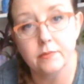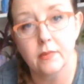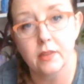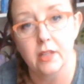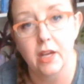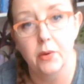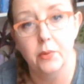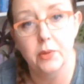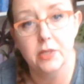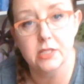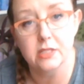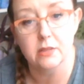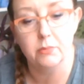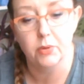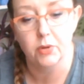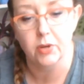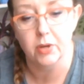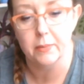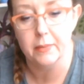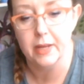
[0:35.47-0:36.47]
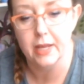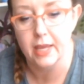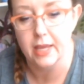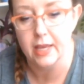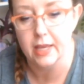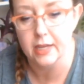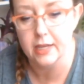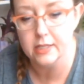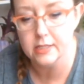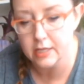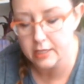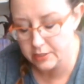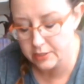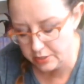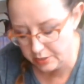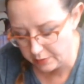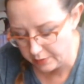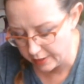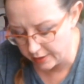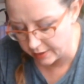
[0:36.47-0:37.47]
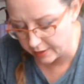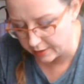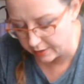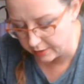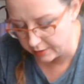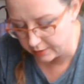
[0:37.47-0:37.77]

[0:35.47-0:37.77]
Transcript: I always support my hand as I do that.